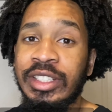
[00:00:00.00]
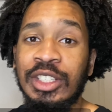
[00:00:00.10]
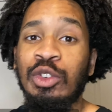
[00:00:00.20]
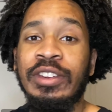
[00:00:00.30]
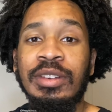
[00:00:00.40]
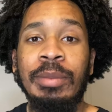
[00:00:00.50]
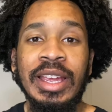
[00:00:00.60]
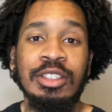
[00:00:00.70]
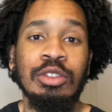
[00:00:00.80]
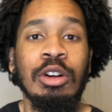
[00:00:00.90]
that you have to
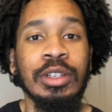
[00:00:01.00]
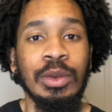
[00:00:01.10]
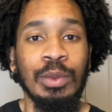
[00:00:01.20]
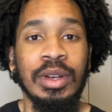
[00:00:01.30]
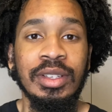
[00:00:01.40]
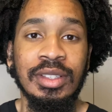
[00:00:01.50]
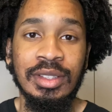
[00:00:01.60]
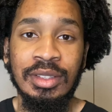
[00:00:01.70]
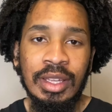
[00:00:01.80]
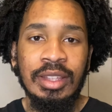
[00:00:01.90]
master all at
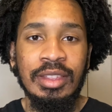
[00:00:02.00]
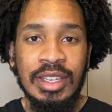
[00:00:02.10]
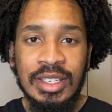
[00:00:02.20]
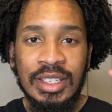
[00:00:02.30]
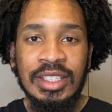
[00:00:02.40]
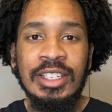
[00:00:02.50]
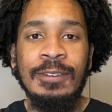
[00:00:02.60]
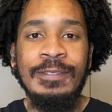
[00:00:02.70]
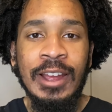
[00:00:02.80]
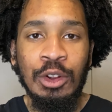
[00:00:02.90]
once. This is
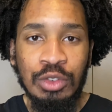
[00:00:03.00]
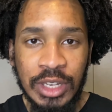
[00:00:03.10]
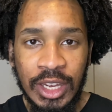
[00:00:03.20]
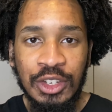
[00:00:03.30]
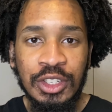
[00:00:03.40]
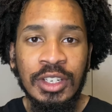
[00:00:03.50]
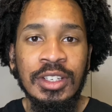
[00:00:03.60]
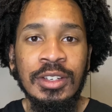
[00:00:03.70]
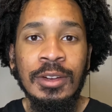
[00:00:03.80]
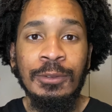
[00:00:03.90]
the
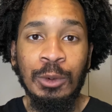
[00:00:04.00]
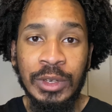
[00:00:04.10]
foundation for